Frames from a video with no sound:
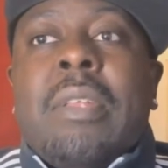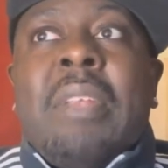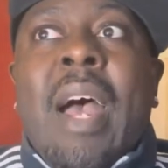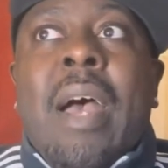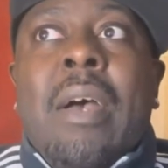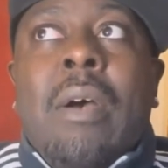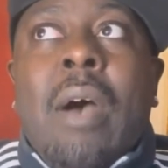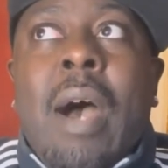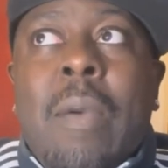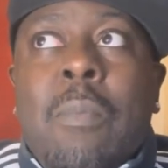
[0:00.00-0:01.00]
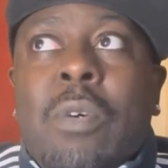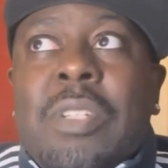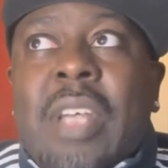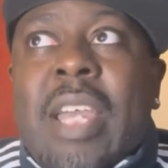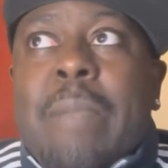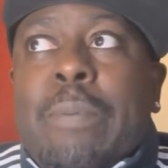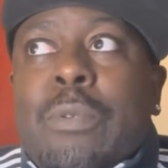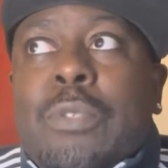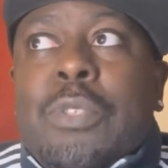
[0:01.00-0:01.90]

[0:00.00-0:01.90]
that I was able